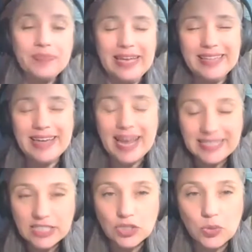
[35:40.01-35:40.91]
in the
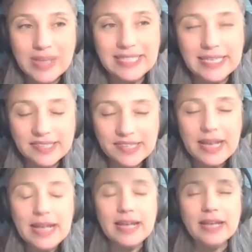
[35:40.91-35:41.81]
1920s,
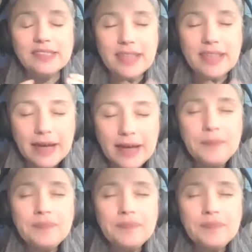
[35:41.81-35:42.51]
is that